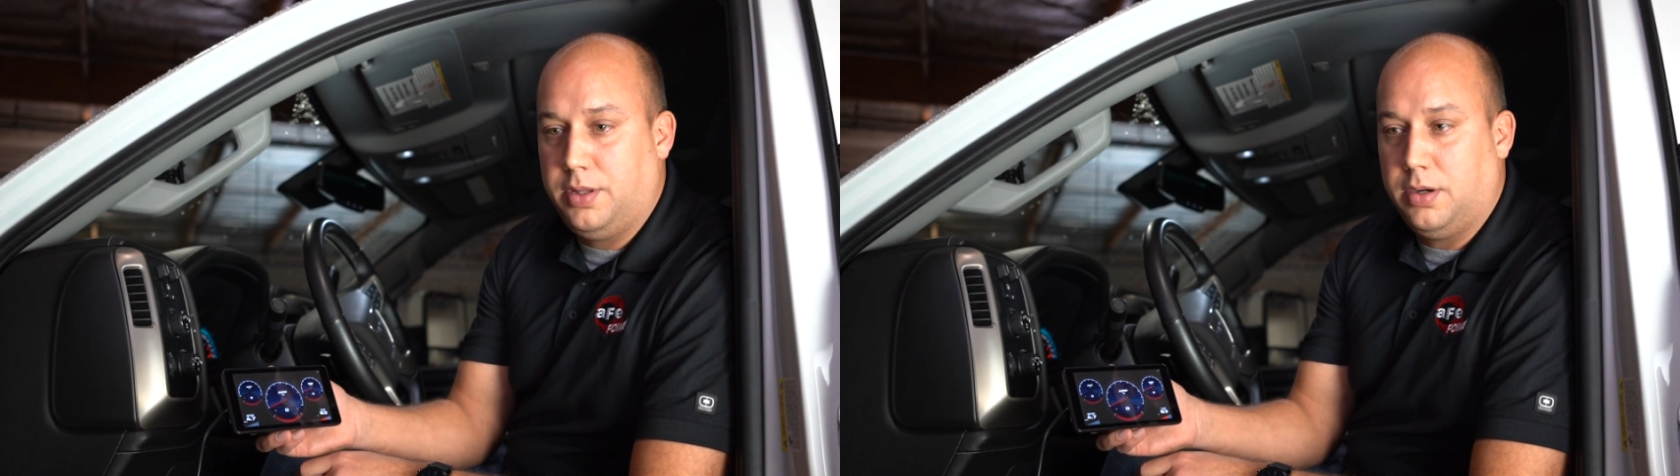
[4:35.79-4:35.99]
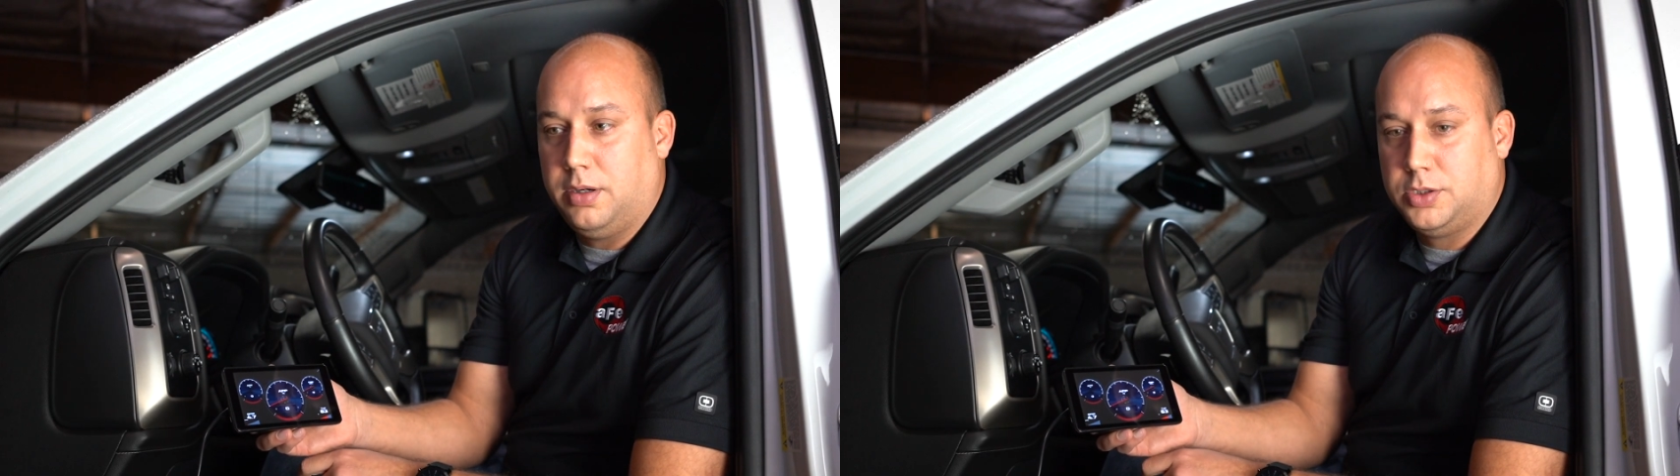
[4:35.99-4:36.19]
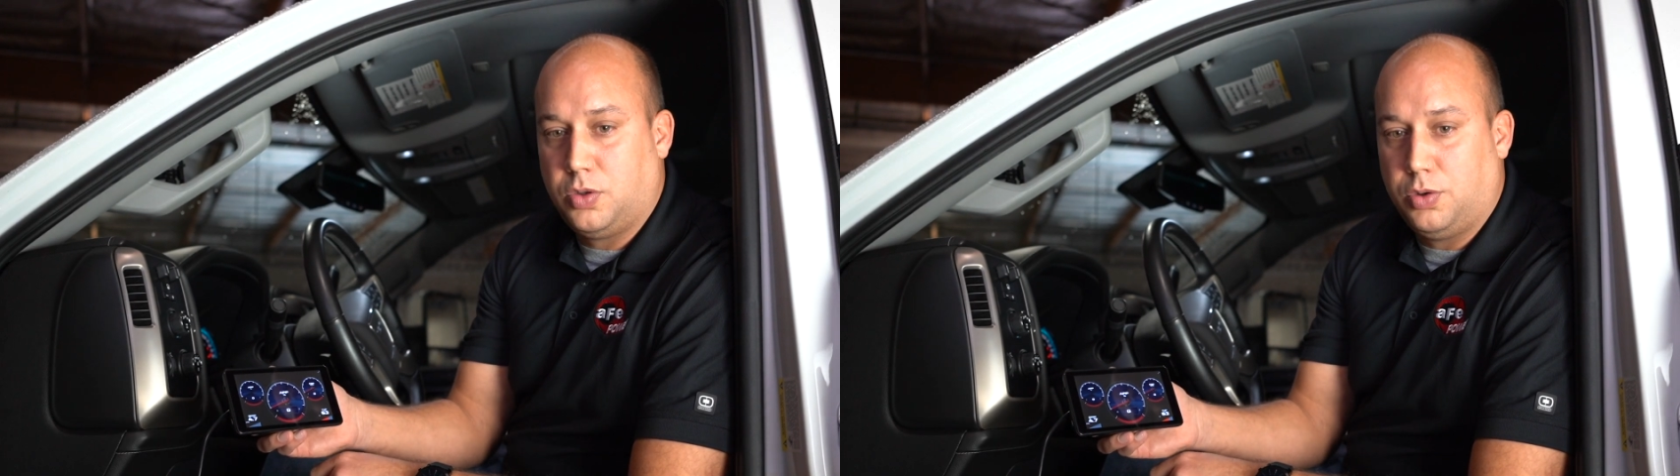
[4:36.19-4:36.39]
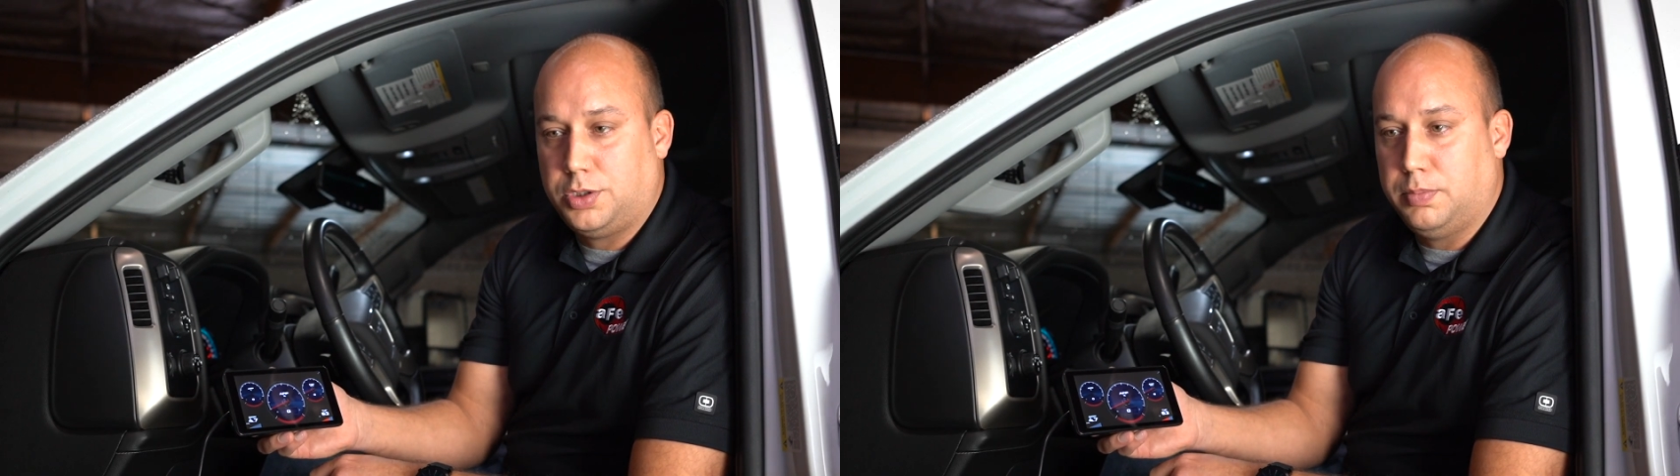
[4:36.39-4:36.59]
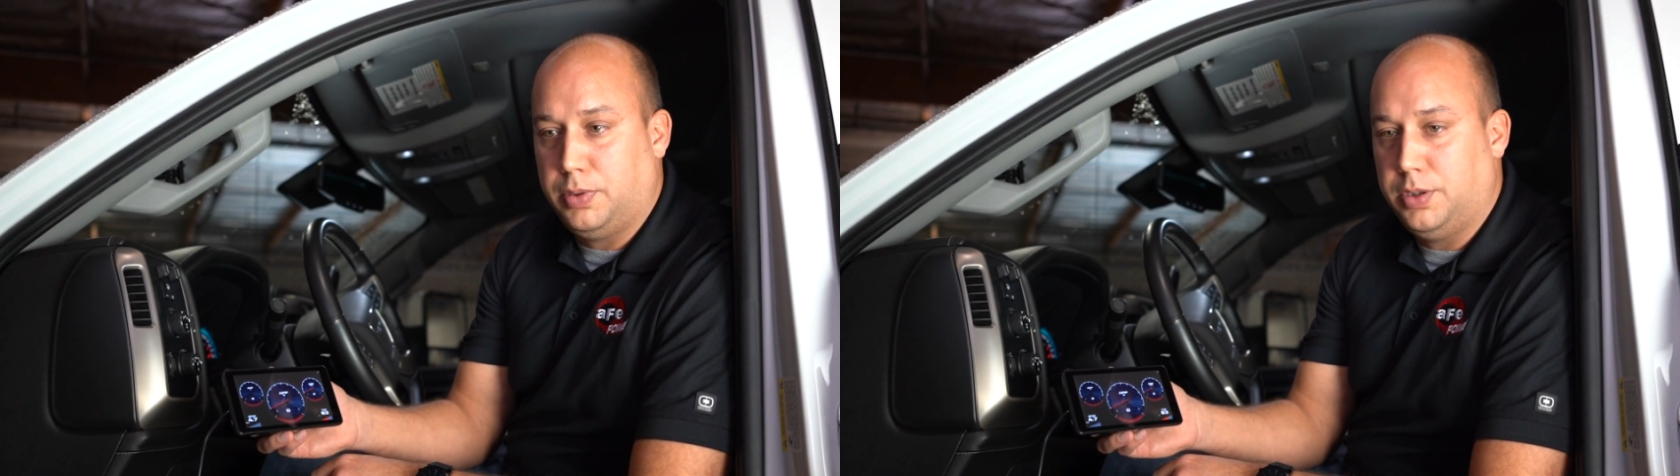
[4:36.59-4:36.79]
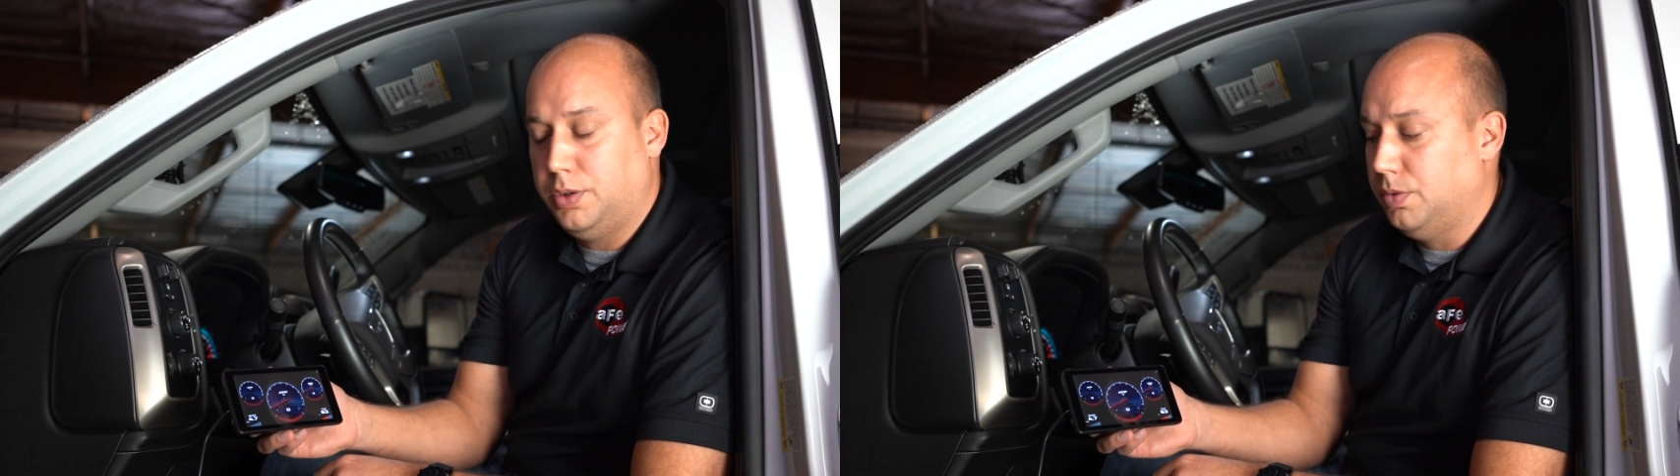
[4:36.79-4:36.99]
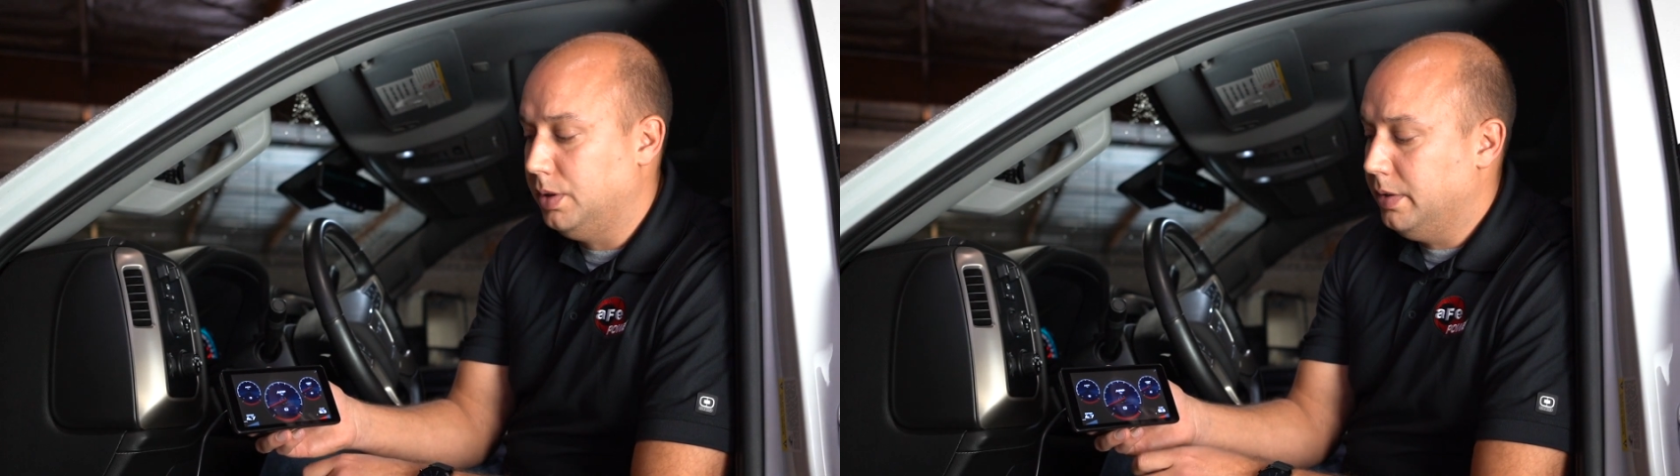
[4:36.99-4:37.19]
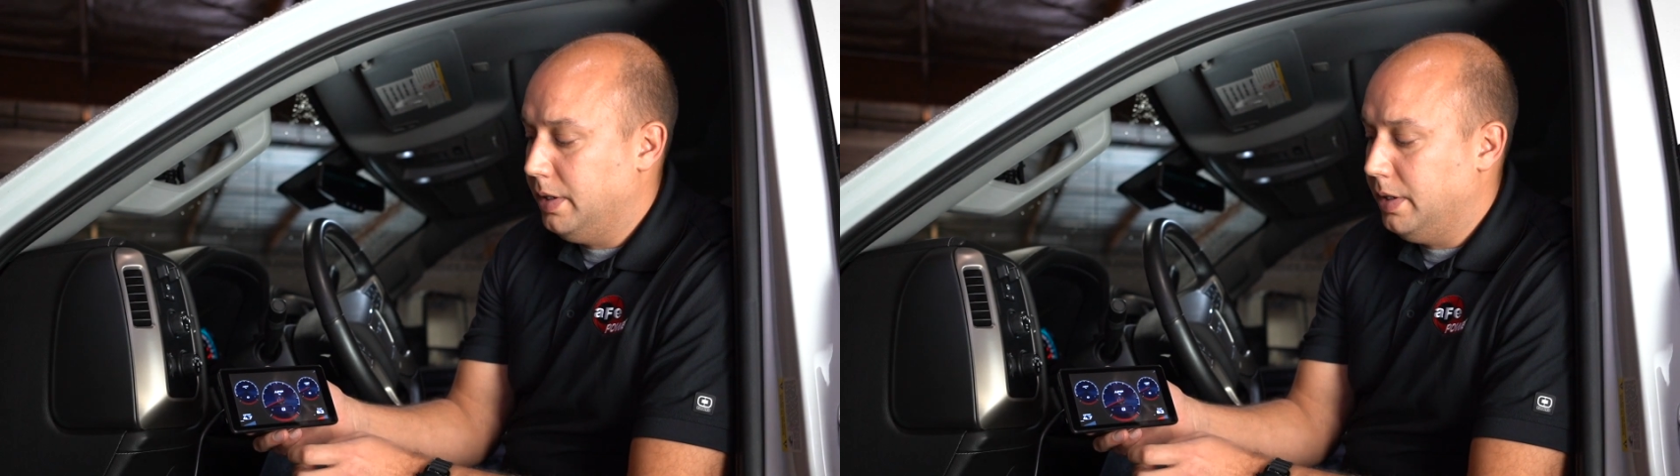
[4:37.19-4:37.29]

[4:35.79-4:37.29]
your Scorch of Blue,